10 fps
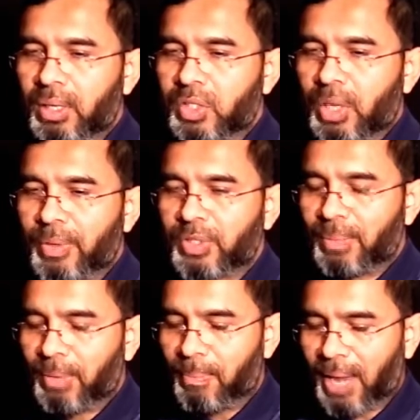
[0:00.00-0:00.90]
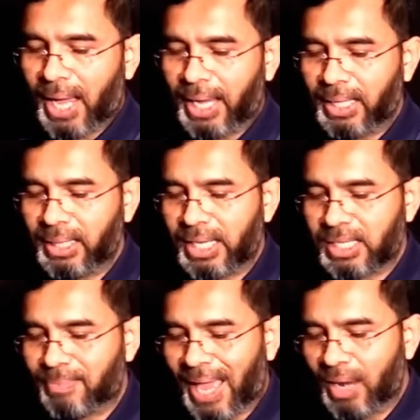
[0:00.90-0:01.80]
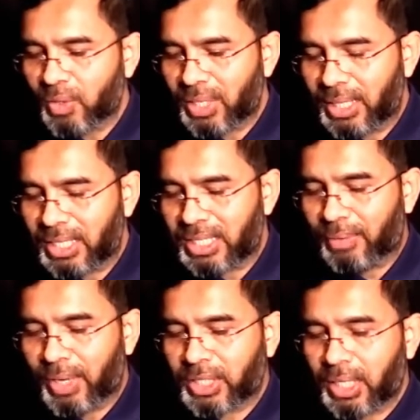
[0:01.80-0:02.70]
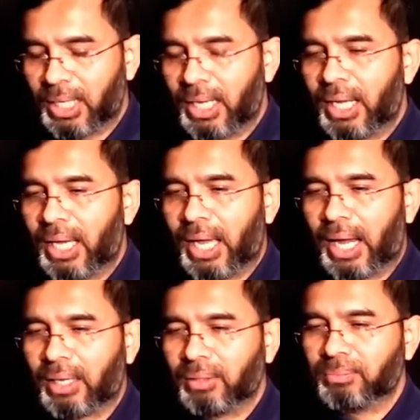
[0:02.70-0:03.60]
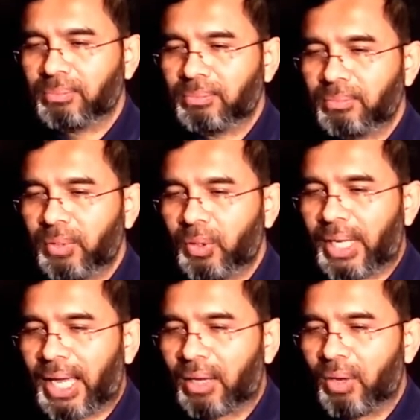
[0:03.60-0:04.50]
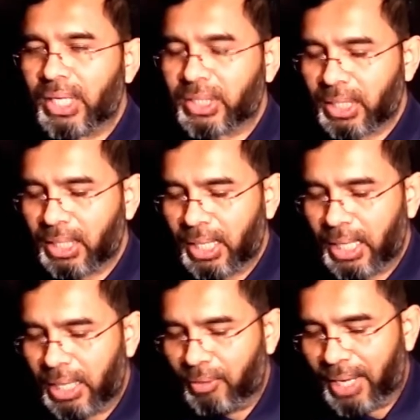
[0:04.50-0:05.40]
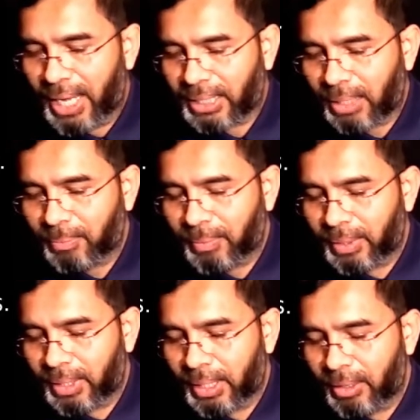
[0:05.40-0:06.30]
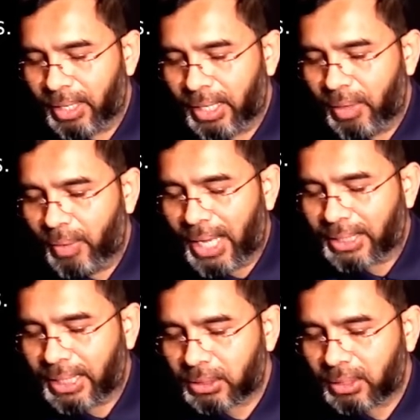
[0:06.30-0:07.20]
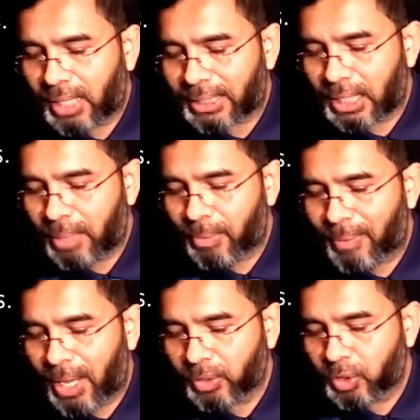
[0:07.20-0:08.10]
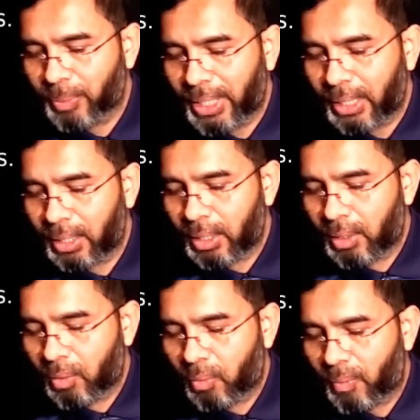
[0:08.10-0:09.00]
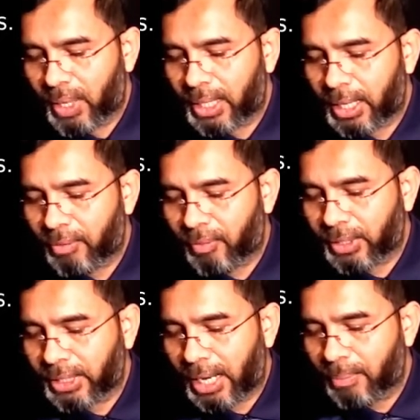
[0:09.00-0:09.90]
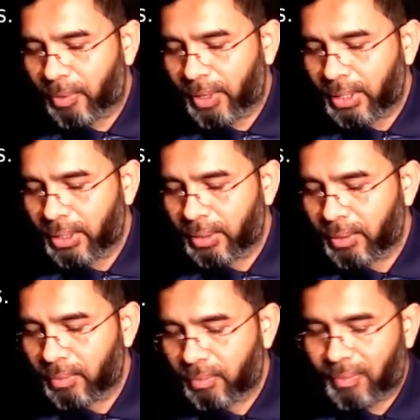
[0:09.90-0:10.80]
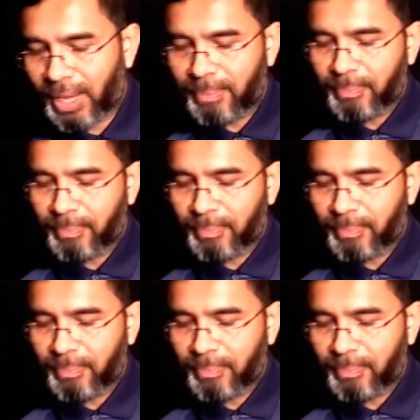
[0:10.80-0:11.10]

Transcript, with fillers: So if you simply plug in these values in this equation and do the calculation, you get a you get a Nusselt number value to be 149.5.